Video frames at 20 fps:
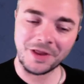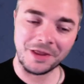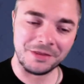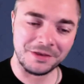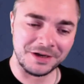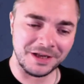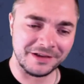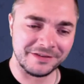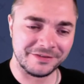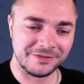
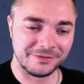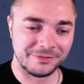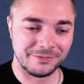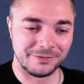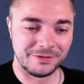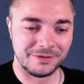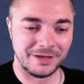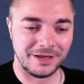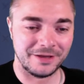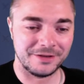the
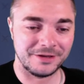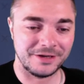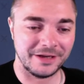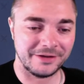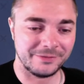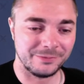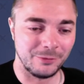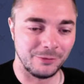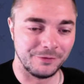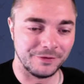
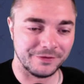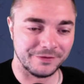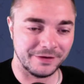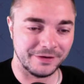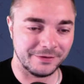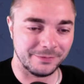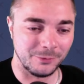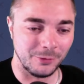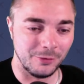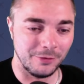next move is
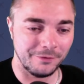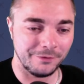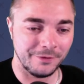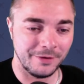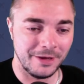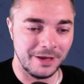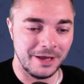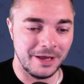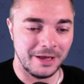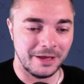this move.
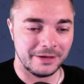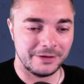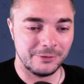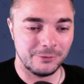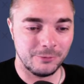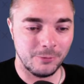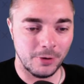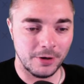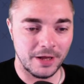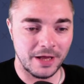You
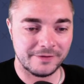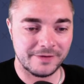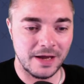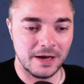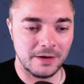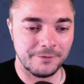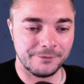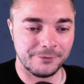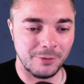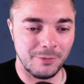want to
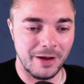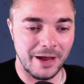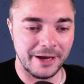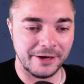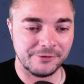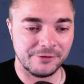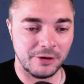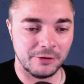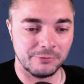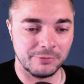attack from high
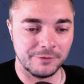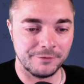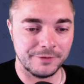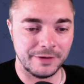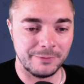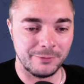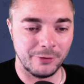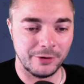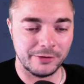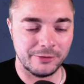ground with
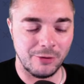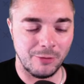Gibbo and